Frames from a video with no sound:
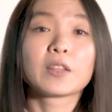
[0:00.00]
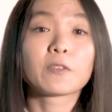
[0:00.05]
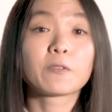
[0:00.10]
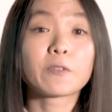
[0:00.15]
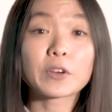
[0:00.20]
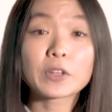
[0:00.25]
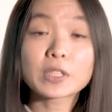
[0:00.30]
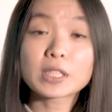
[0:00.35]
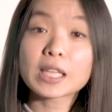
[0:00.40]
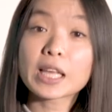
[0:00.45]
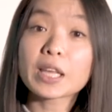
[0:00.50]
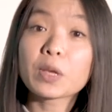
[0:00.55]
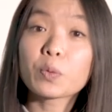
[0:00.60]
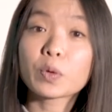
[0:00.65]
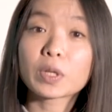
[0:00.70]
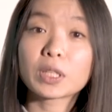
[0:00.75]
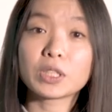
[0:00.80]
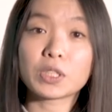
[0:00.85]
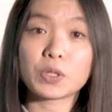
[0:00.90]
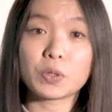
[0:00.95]
The first thing you
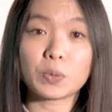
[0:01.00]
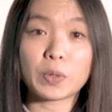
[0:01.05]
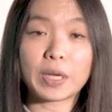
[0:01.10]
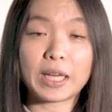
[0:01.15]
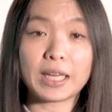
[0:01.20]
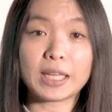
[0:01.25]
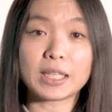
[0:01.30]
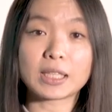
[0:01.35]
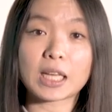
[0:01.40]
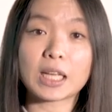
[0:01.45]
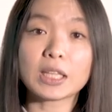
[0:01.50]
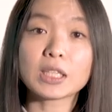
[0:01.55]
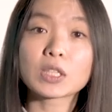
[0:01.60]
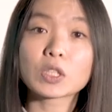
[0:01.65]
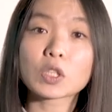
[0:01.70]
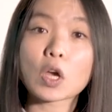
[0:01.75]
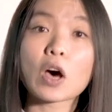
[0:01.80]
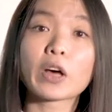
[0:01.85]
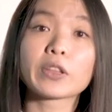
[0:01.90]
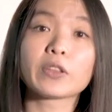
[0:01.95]
want to do is
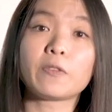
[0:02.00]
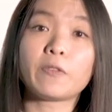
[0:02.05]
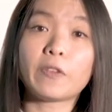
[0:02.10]
install the